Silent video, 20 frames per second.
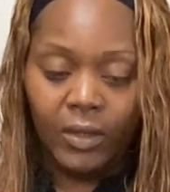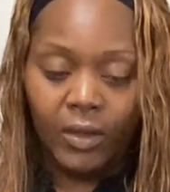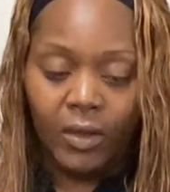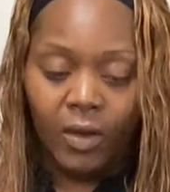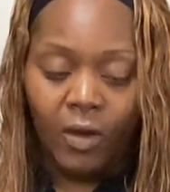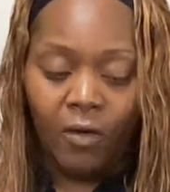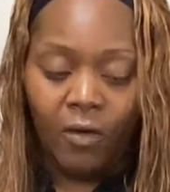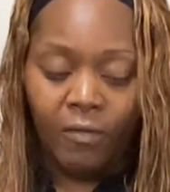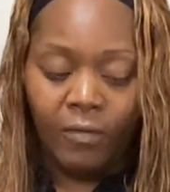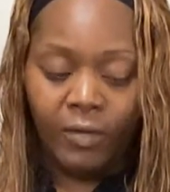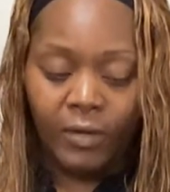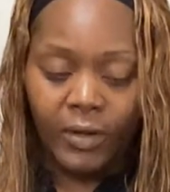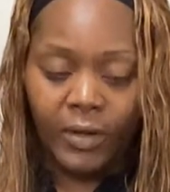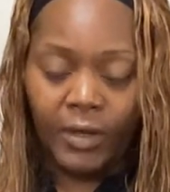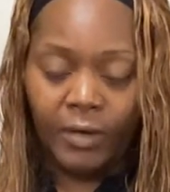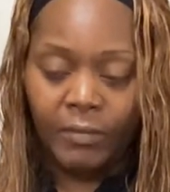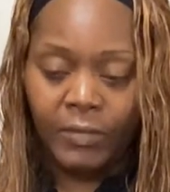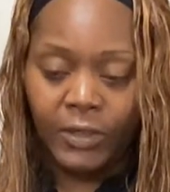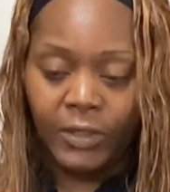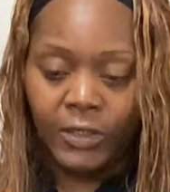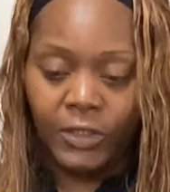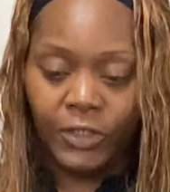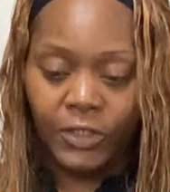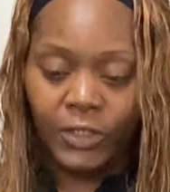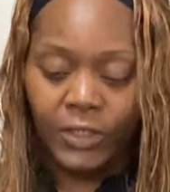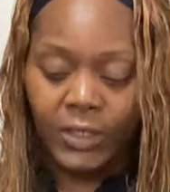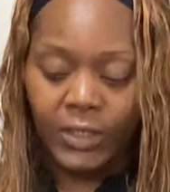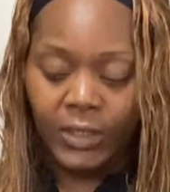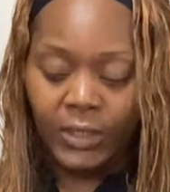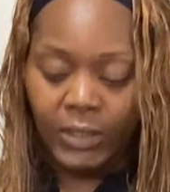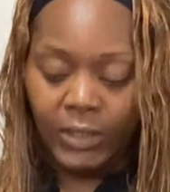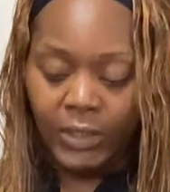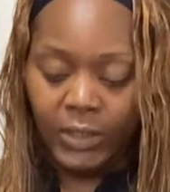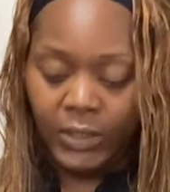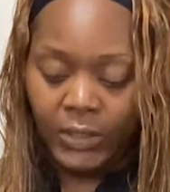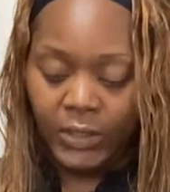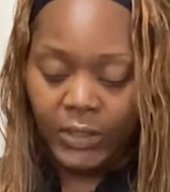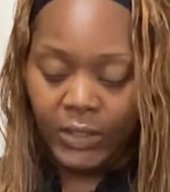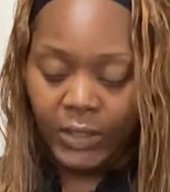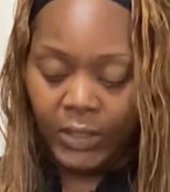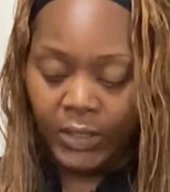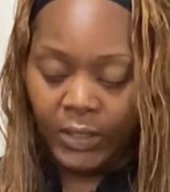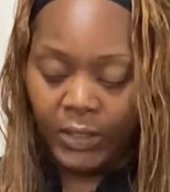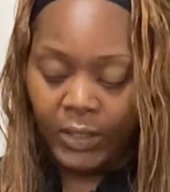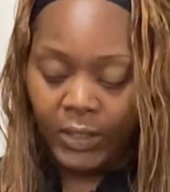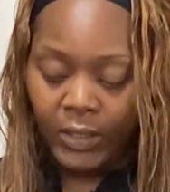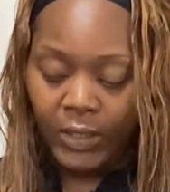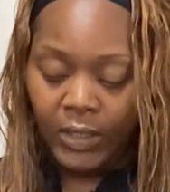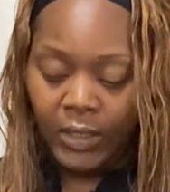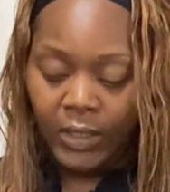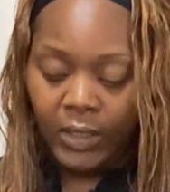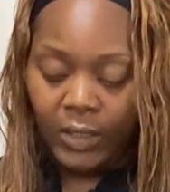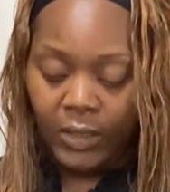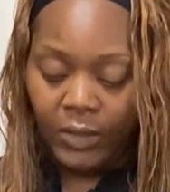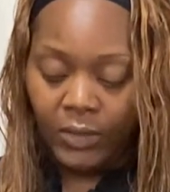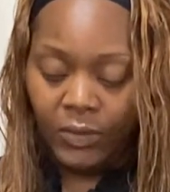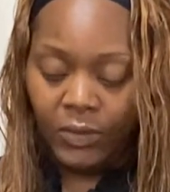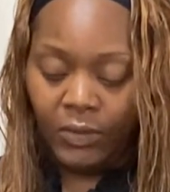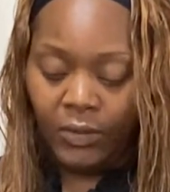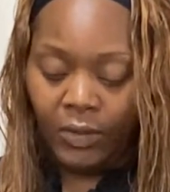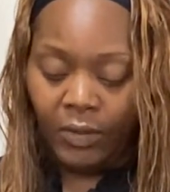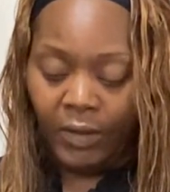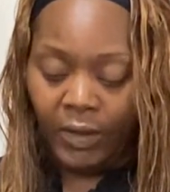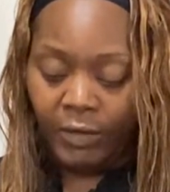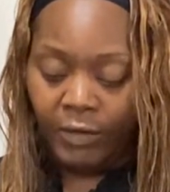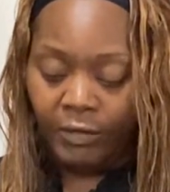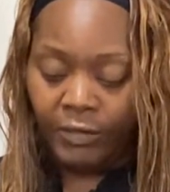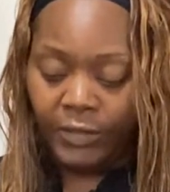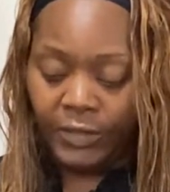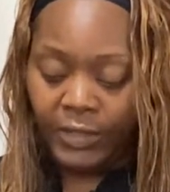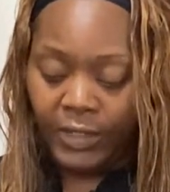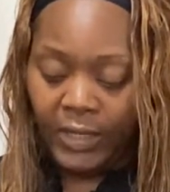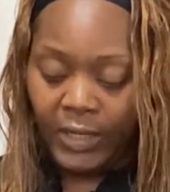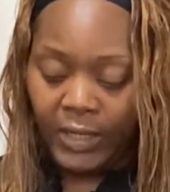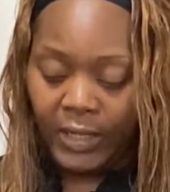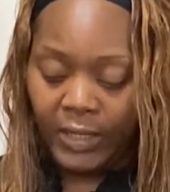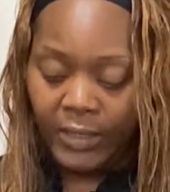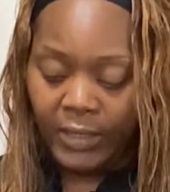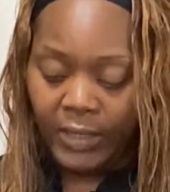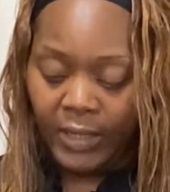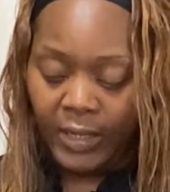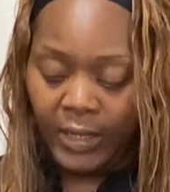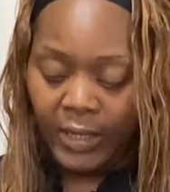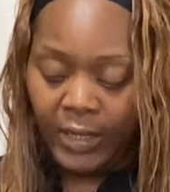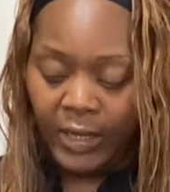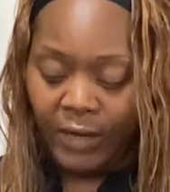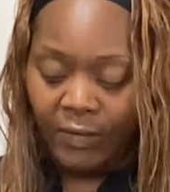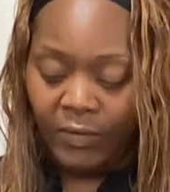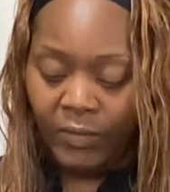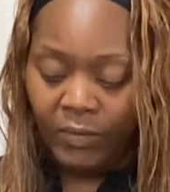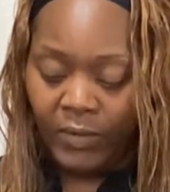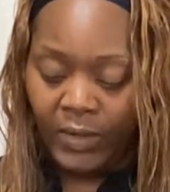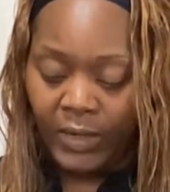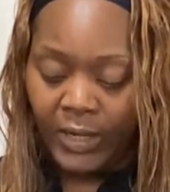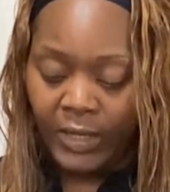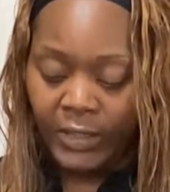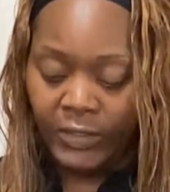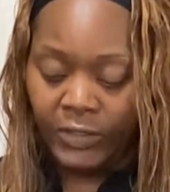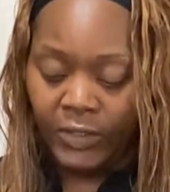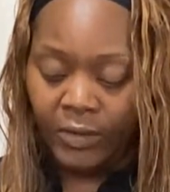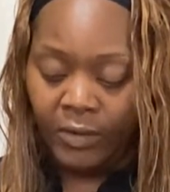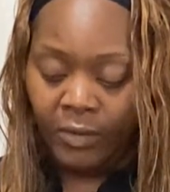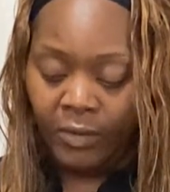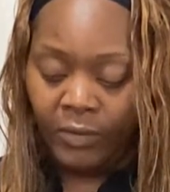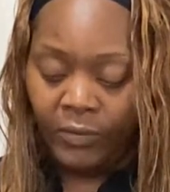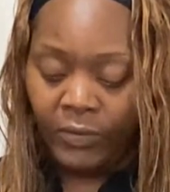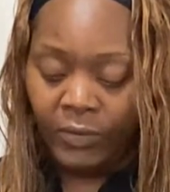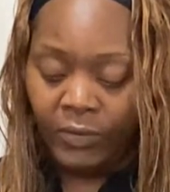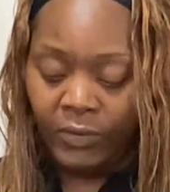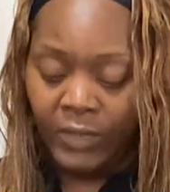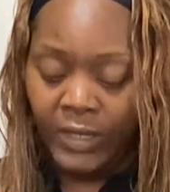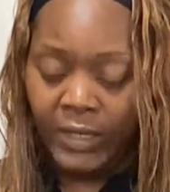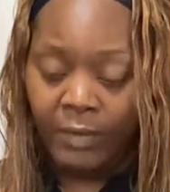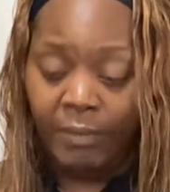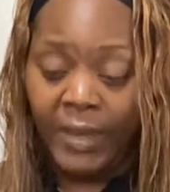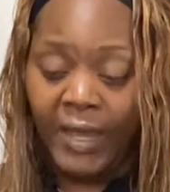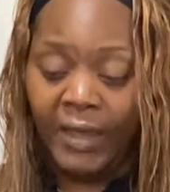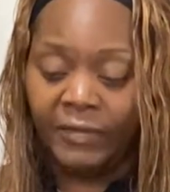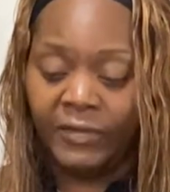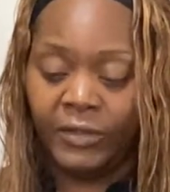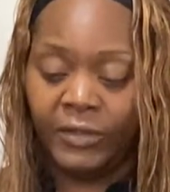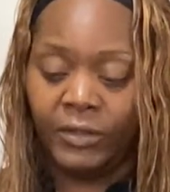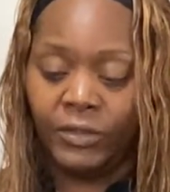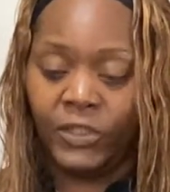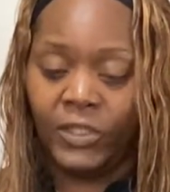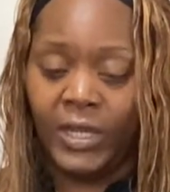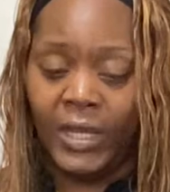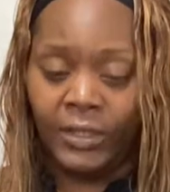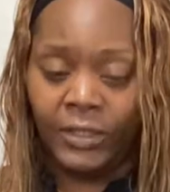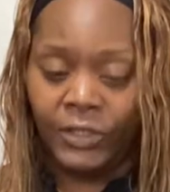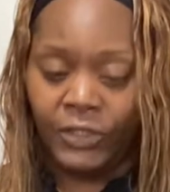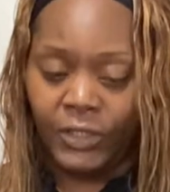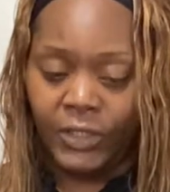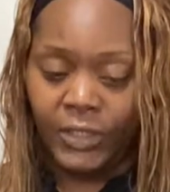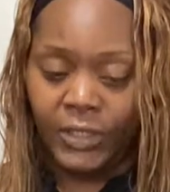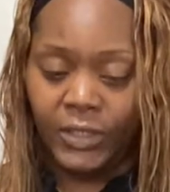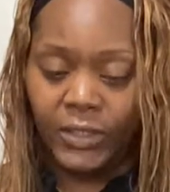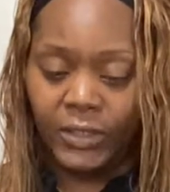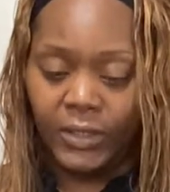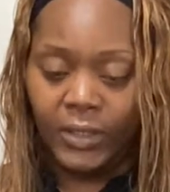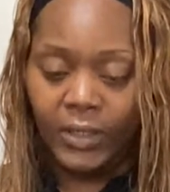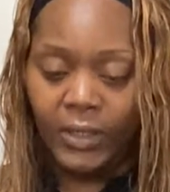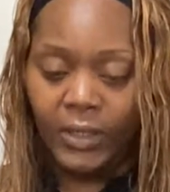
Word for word: overcome this shit is to you know, understand that everyone has their own unique paths and challenges.